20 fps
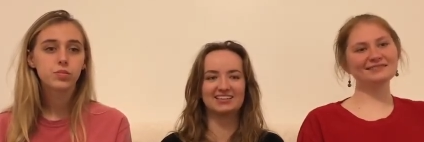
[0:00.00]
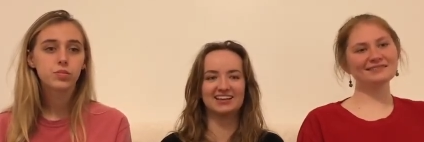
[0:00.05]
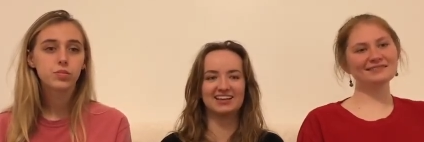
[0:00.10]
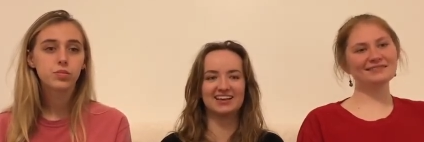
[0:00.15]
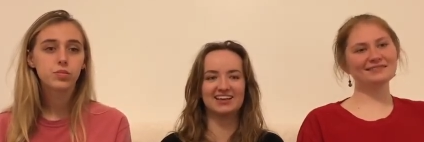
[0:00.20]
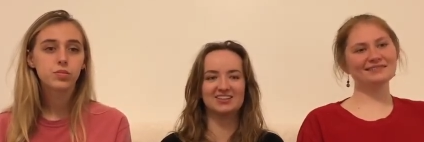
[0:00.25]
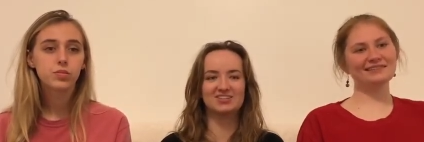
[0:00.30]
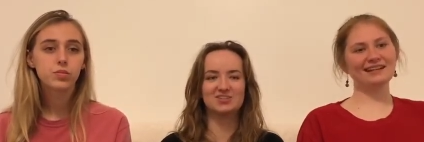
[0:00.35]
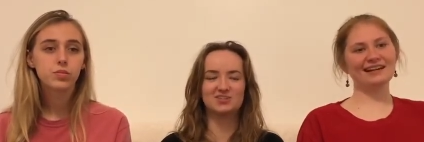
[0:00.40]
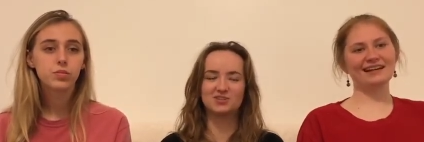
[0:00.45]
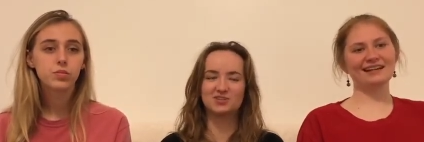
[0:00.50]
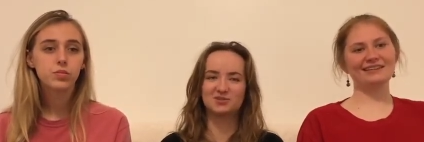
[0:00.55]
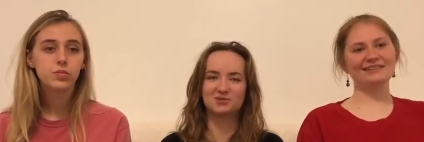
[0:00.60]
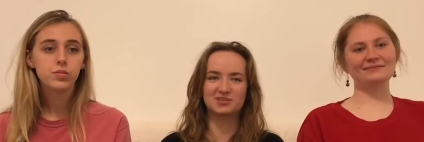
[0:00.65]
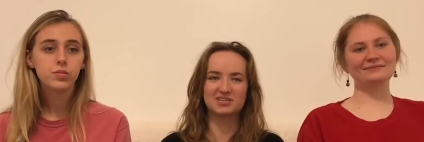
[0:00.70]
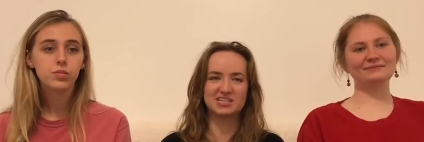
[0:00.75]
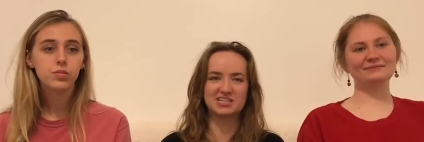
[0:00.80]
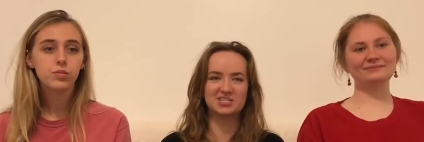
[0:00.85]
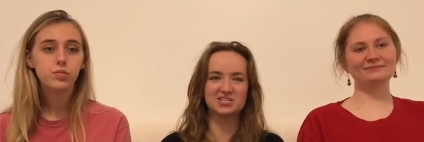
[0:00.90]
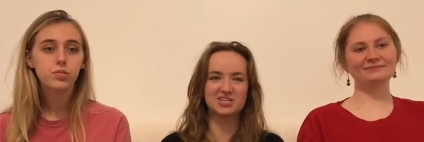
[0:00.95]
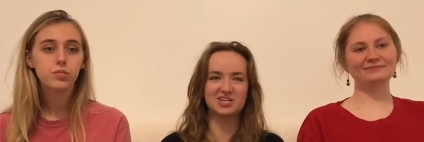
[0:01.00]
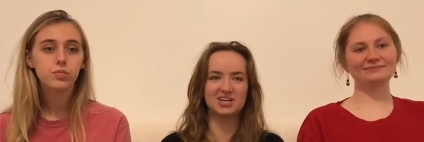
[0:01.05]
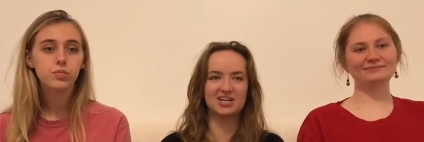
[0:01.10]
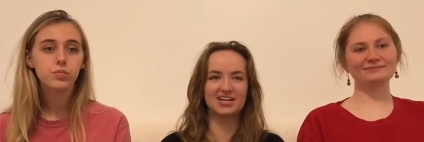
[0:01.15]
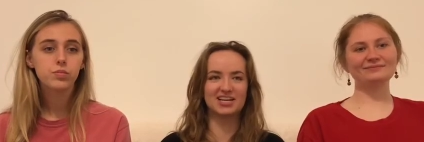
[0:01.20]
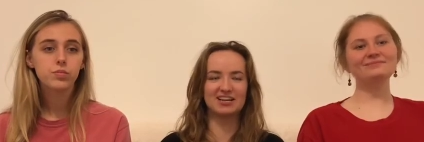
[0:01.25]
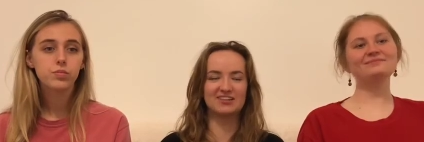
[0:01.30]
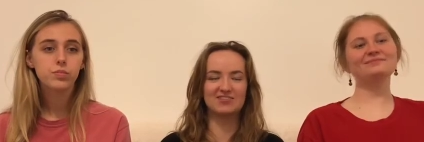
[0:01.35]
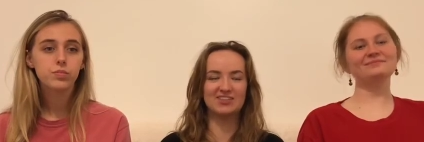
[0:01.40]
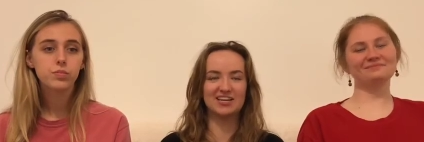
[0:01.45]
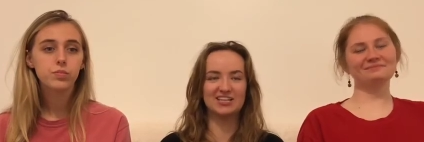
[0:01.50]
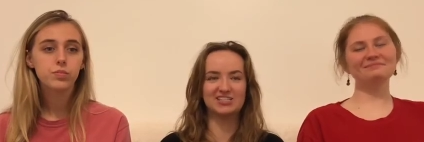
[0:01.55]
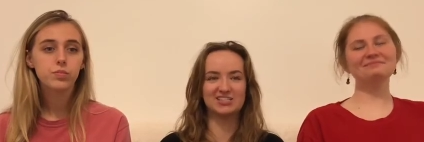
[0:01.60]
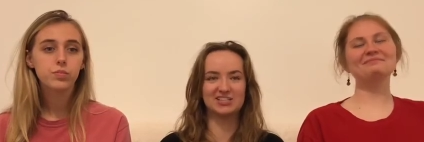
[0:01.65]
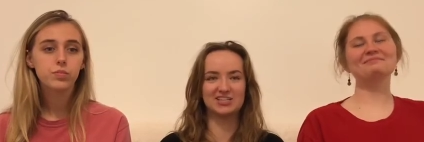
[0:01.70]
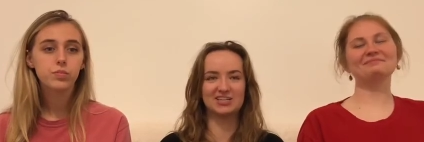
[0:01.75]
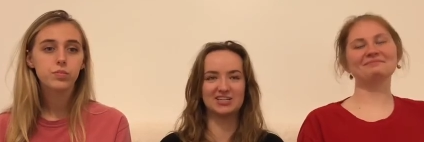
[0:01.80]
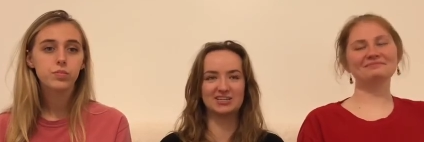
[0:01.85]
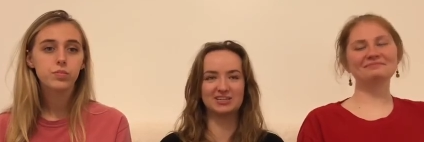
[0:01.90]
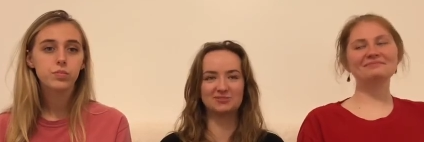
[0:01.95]
Speaker 1: Yeah, she used the word engineer. I Give that
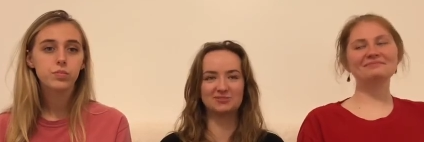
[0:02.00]
to her.